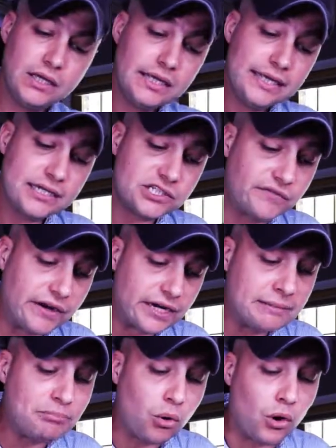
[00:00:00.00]
It is very
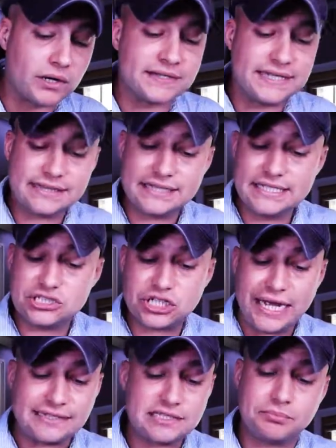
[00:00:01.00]
important that these
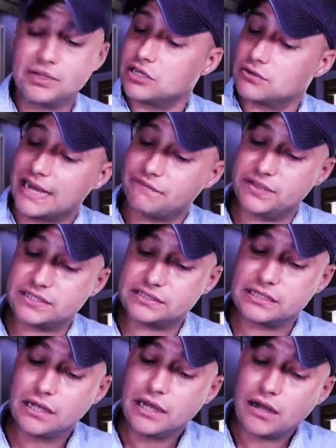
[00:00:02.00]
chassis plate graphics
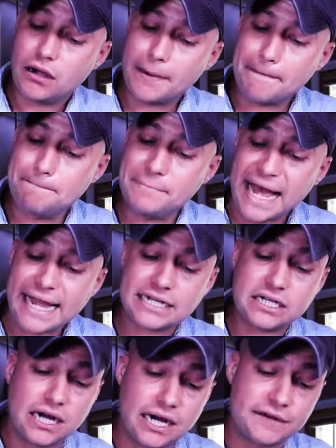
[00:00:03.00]
are back
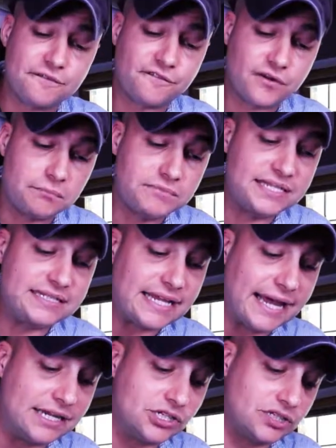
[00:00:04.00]
cut from these
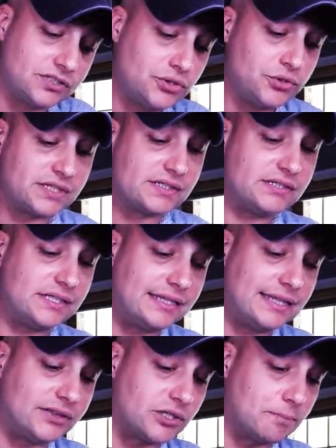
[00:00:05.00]
edges. You can see
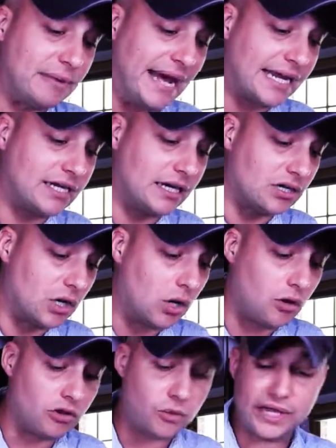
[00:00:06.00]
that they're back cut
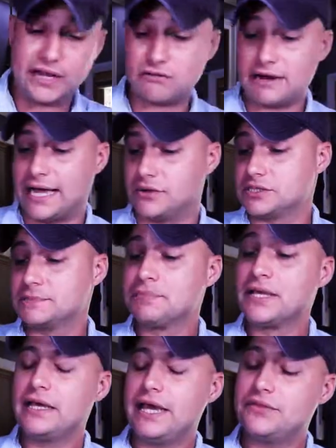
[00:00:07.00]
all the way around.
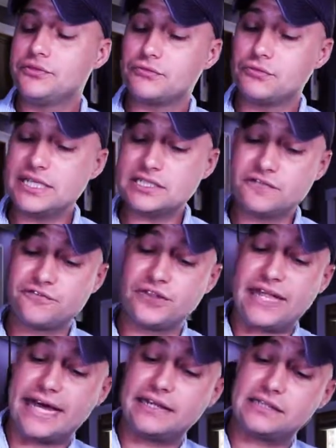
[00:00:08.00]
And the reason for
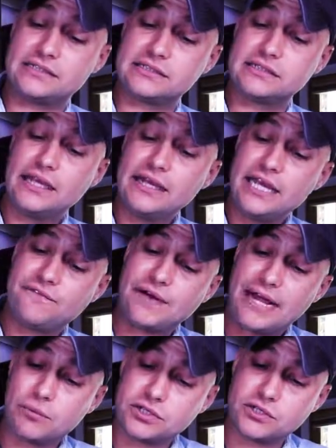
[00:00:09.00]
that is, if
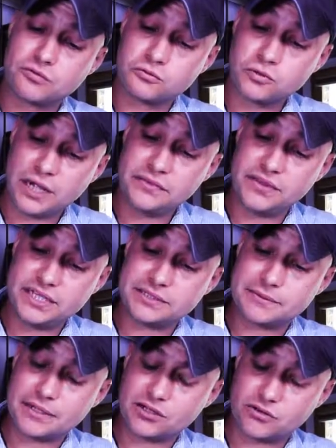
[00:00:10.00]
I were to run
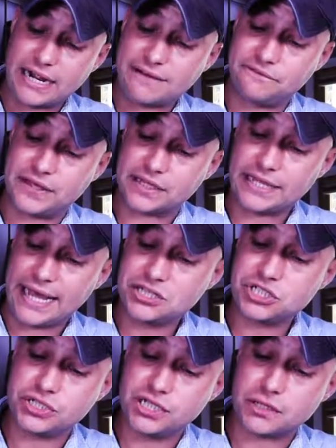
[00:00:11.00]
this graphic,
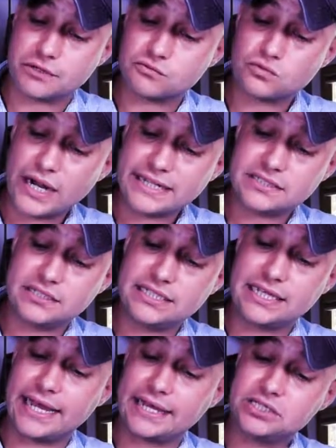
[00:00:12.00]
engineer it right to
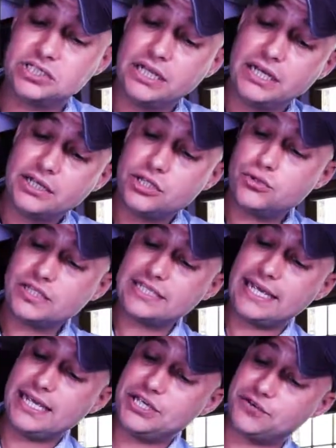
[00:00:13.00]
the edge, you can
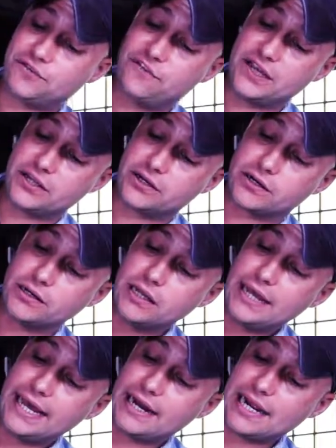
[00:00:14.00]
take your finger
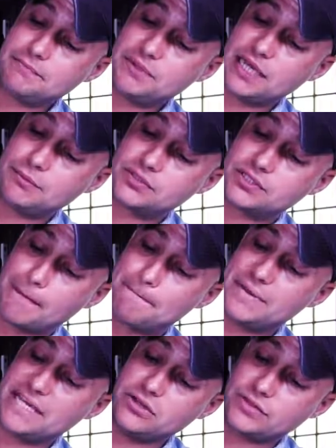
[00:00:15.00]
and I'd be able to
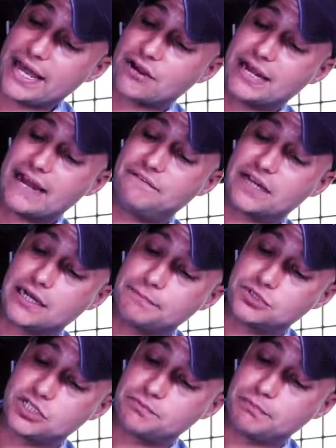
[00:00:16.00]
peel that graphic
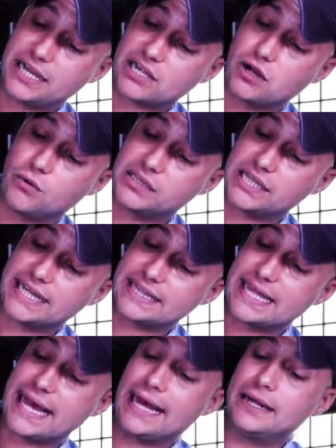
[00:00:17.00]
up just by going like
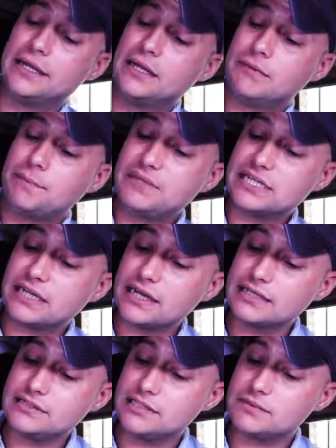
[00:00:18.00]
that. But
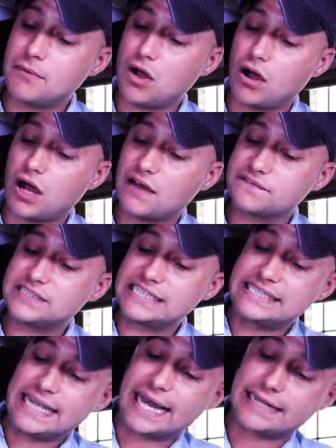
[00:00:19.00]
because it's
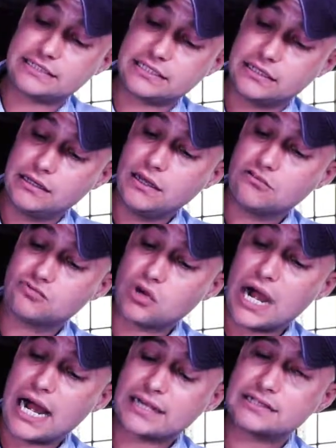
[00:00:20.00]
offset,
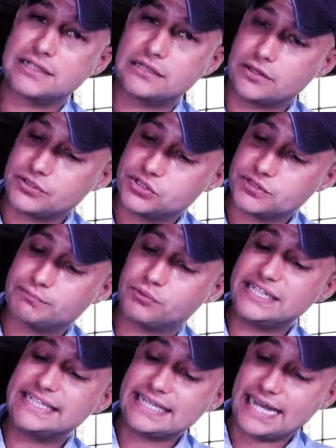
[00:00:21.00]
rocks and other
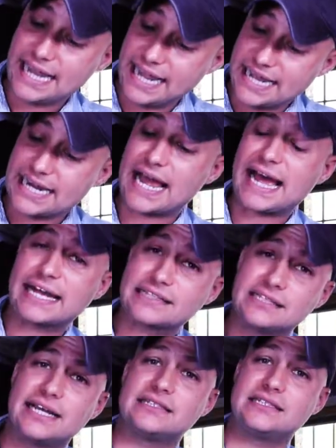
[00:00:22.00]
debris can't
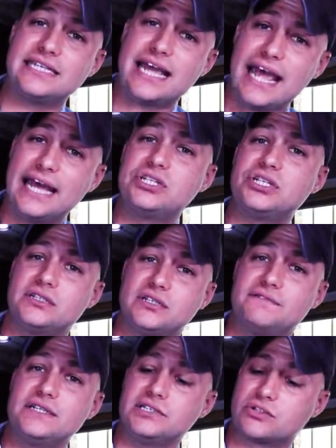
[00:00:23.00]
access the edges
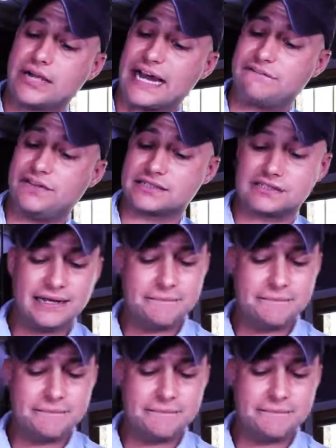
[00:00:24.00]
of these graphics.